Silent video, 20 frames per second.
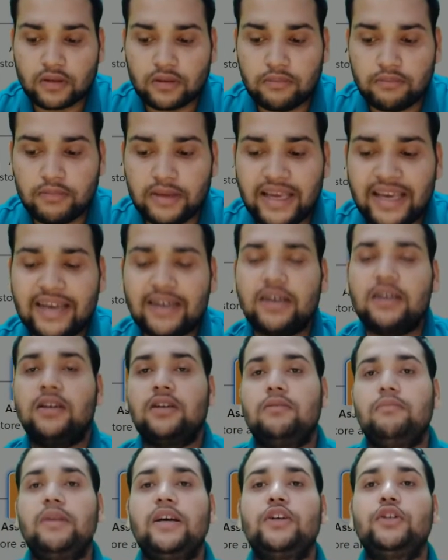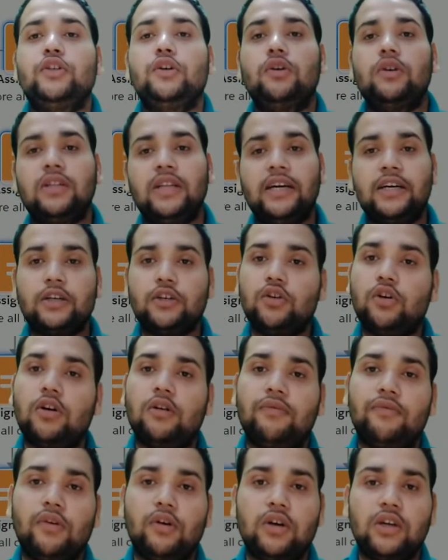make sure that
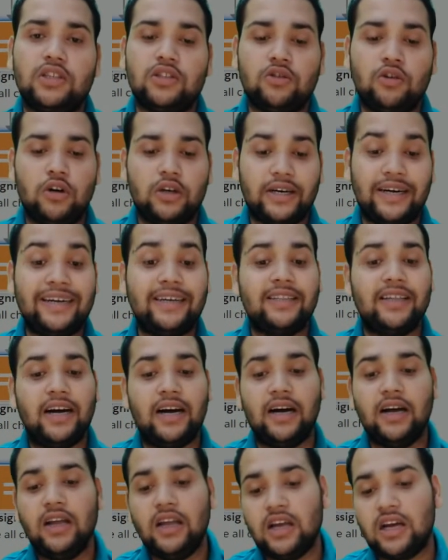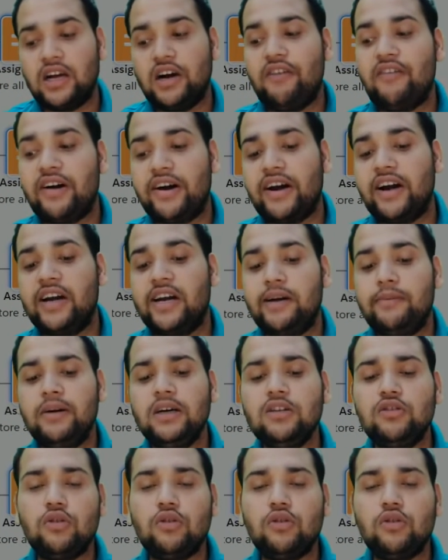your flow does not hit the governor limit.